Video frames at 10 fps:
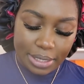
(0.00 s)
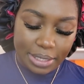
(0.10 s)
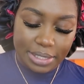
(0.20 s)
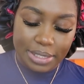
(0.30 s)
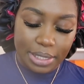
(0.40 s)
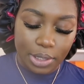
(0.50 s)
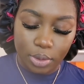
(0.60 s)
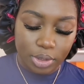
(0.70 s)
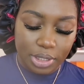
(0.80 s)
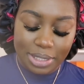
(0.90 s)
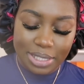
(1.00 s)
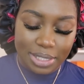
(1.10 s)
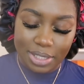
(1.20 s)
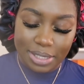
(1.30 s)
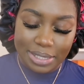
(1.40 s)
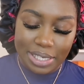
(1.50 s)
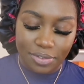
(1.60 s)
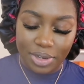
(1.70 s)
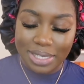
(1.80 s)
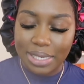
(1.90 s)
is just
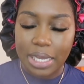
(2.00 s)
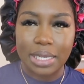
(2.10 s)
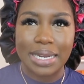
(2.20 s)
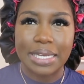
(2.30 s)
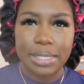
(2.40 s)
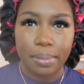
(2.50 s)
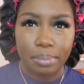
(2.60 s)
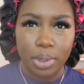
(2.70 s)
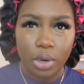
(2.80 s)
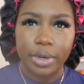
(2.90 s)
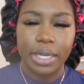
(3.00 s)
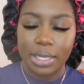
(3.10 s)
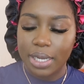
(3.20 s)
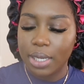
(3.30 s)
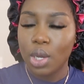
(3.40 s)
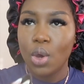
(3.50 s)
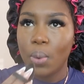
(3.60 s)
different. It's like nice and blurring, like